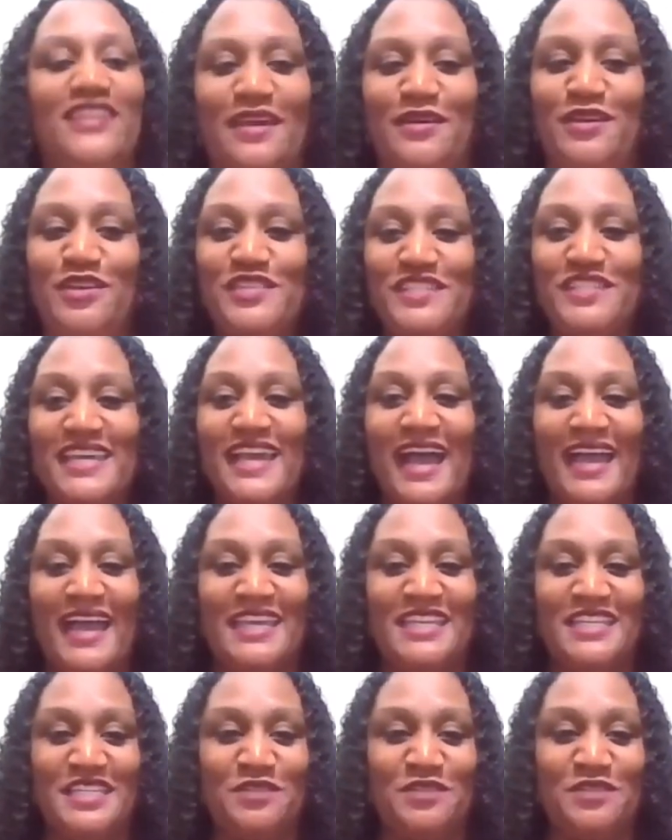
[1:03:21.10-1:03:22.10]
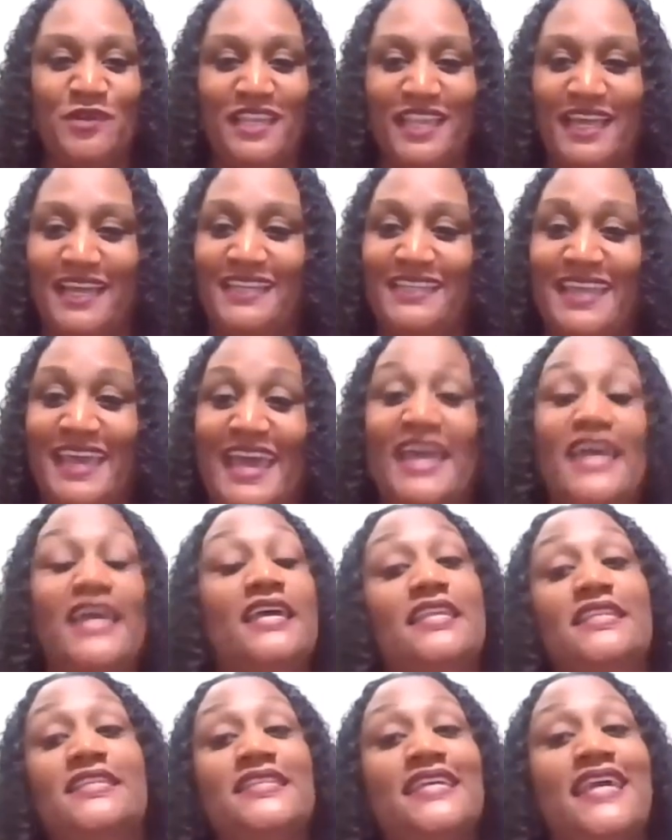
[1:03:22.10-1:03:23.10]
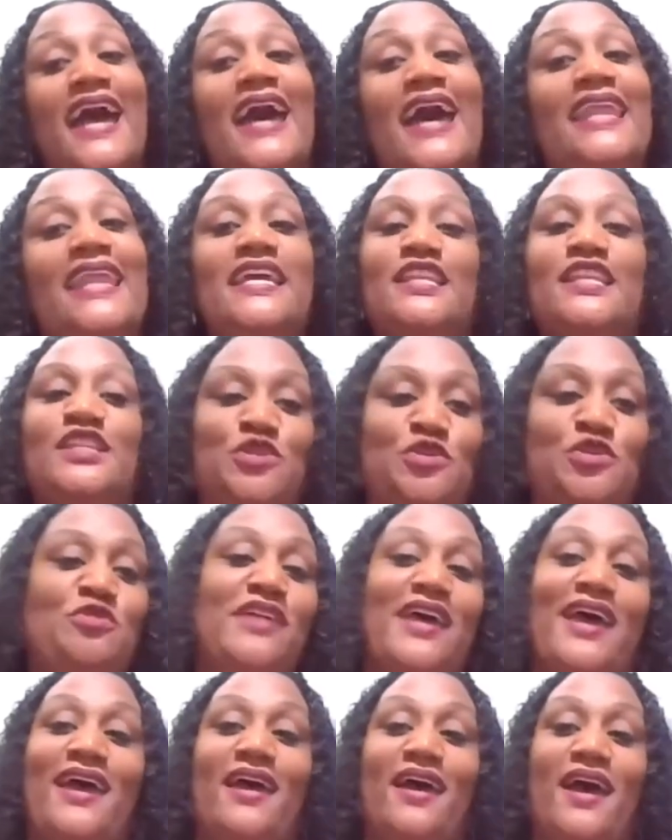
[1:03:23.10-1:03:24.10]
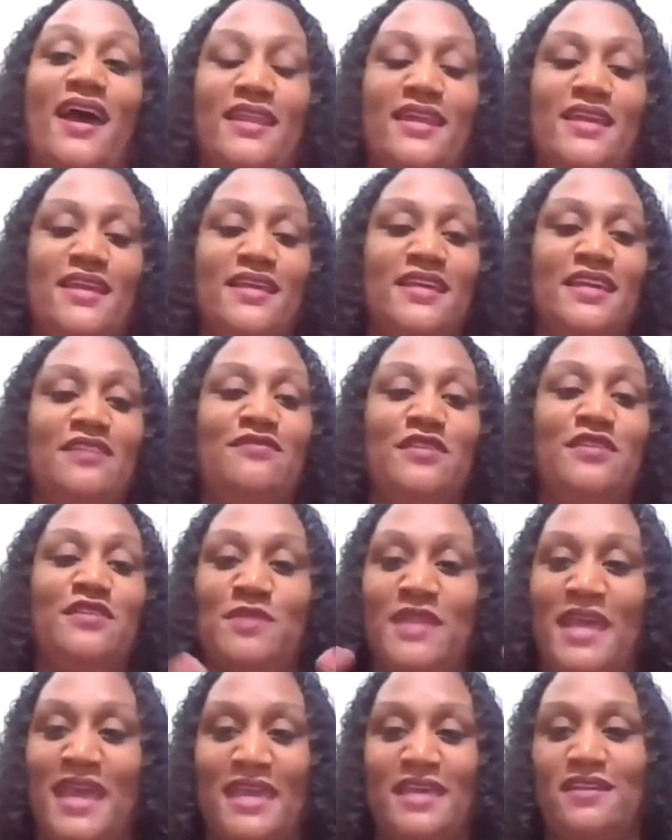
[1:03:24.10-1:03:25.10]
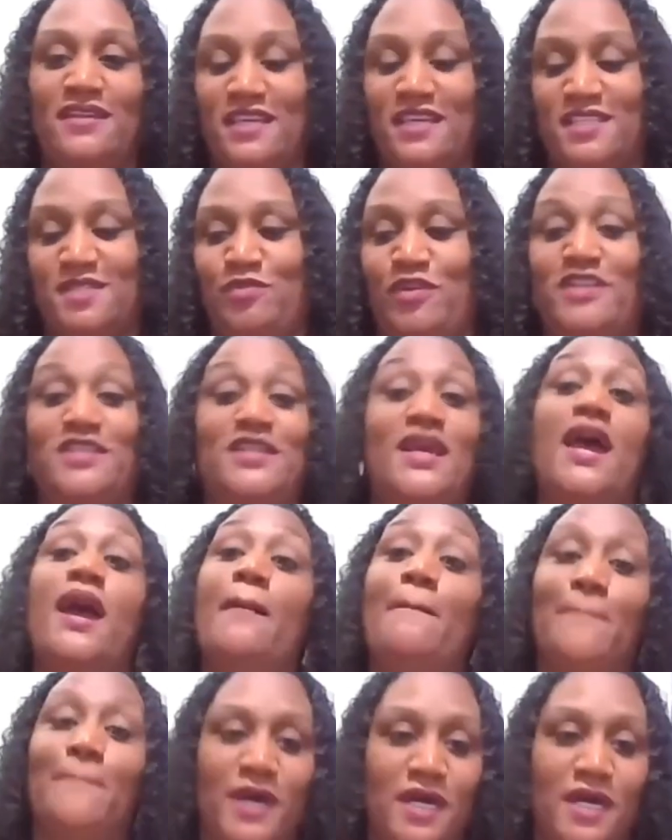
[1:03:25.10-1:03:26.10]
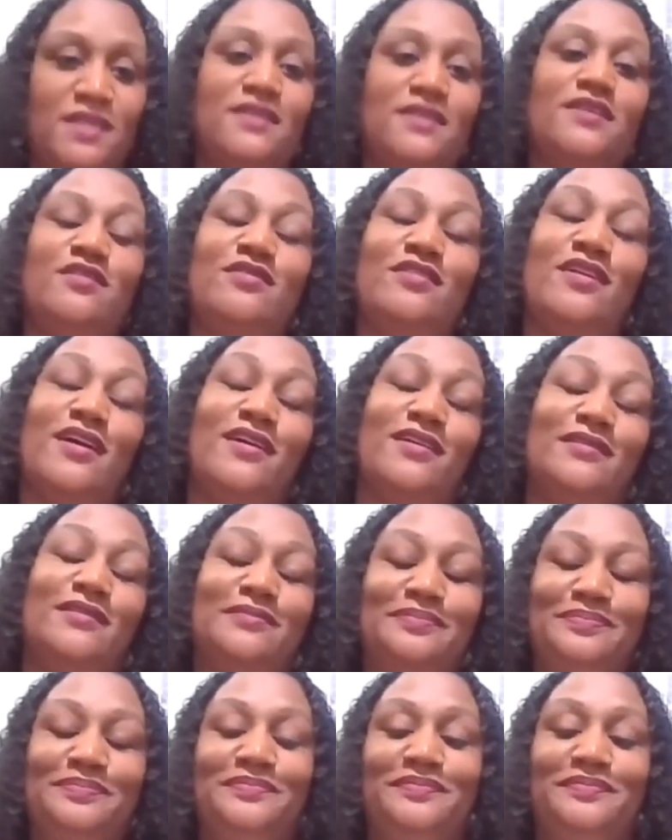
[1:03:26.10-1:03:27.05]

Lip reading: you see how he just went like that, and see, I didn't do that. I didn't give him that expression. He know.